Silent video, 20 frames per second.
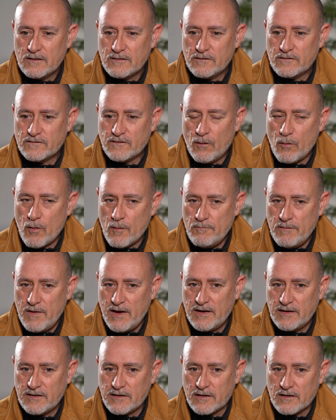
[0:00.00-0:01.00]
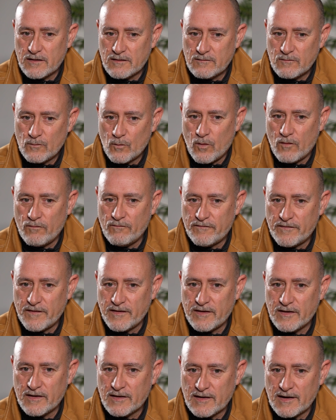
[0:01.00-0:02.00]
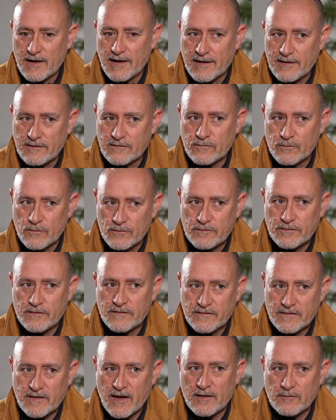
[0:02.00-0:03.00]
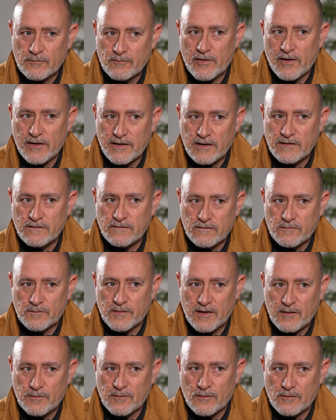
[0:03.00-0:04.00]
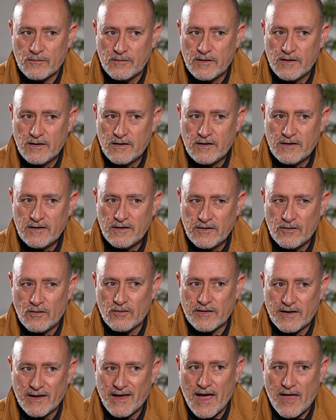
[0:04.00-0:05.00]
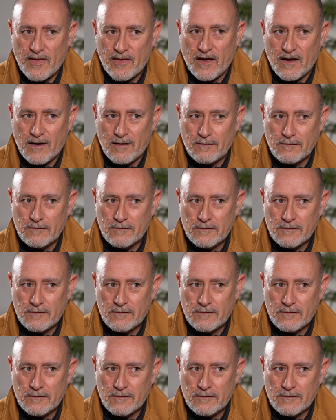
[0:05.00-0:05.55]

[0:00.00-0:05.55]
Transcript: There's no immediate one finger click to understand brain injured people. You're not going to get that.